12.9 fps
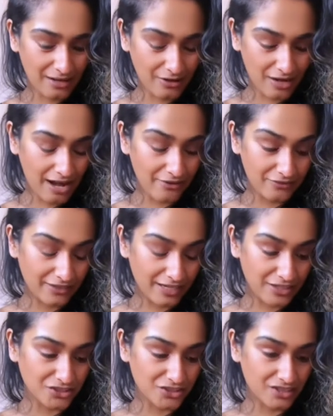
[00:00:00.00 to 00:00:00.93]

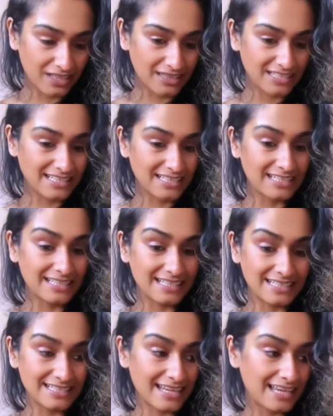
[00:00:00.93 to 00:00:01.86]
clarification that this healing
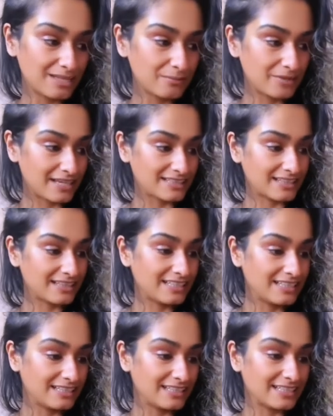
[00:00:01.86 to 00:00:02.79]
is taking place and the
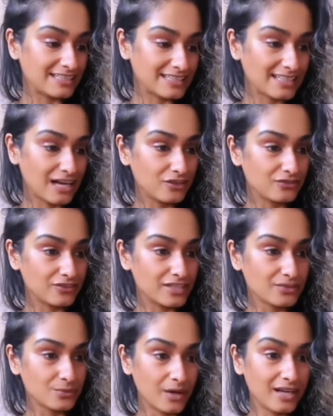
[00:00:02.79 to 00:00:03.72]
healing itself
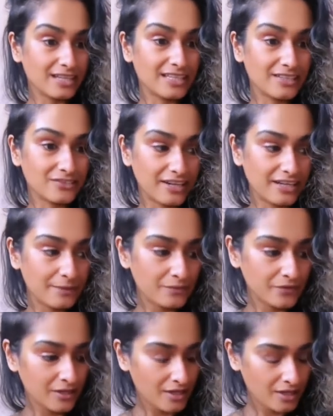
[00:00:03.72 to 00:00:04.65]
is working, right?
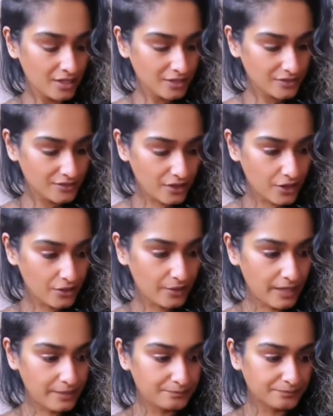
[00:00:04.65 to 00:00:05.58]
So
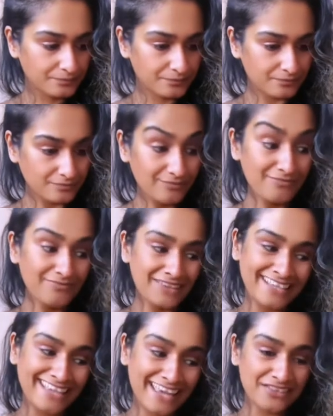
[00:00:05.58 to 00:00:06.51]

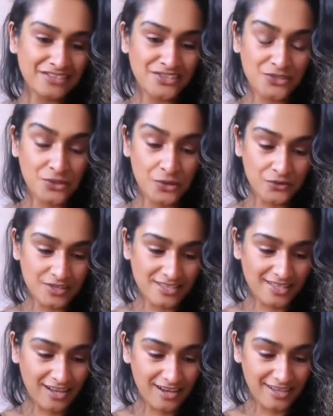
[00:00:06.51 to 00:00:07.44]
again, that's a Taurus
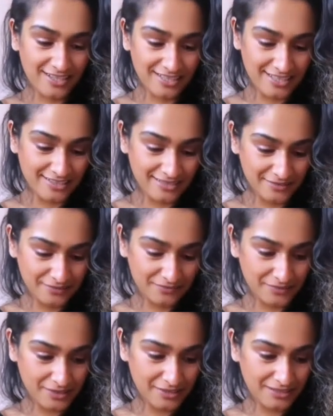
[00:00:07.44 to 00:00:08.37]
card.
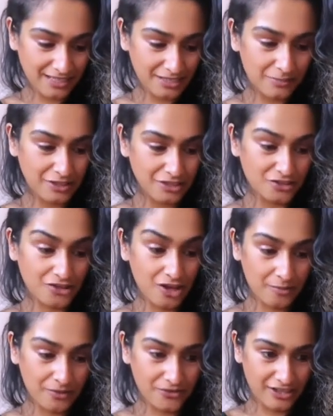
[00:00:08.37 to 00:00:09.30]
Could be in your top
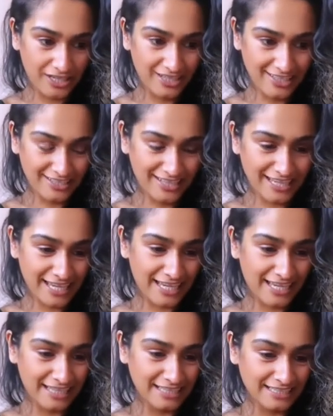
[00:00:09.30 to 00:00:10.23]
3,
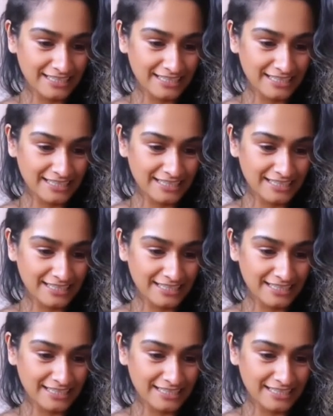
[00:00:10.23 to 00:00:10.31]
okay?